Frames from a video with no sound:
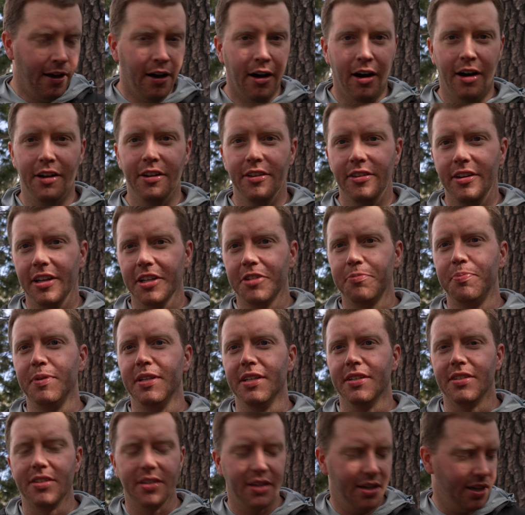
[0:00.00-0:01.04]
On to the next
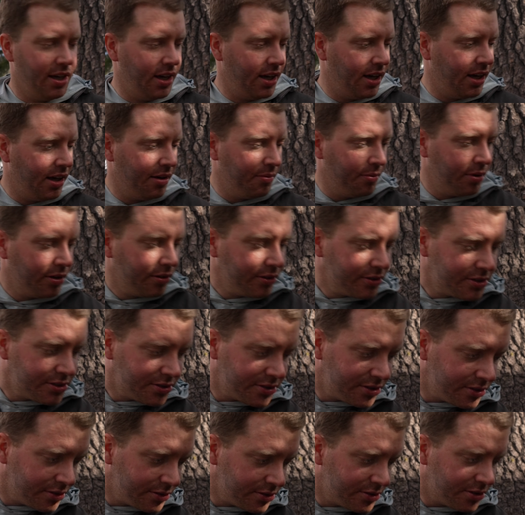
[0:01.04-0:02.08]
piece.
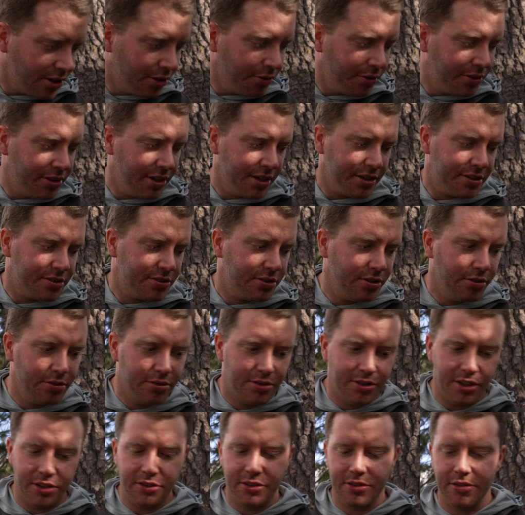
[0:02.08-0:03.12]
Let's start with this. So
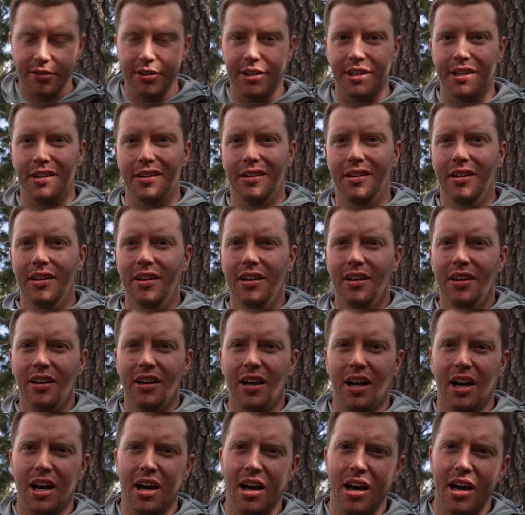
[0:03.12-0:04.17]
sunscreen.
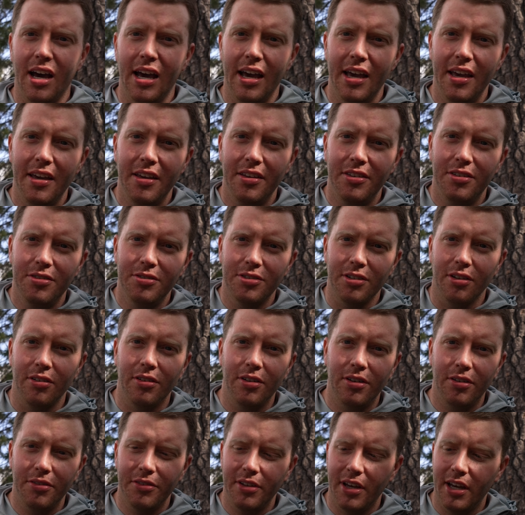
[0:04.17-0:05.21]
I use a
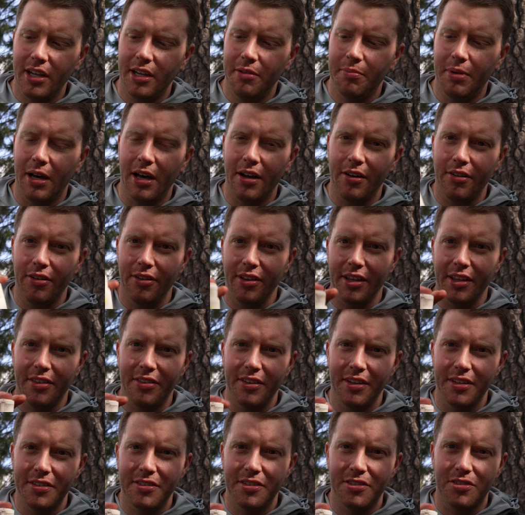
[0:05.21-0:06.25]
little tiny bottle like
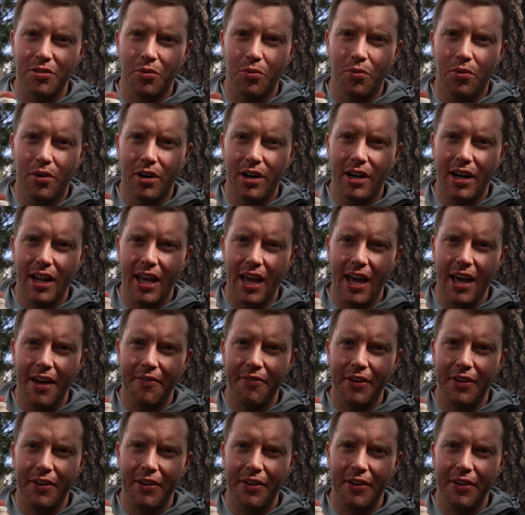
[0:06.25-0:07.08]
this. It's a 1.5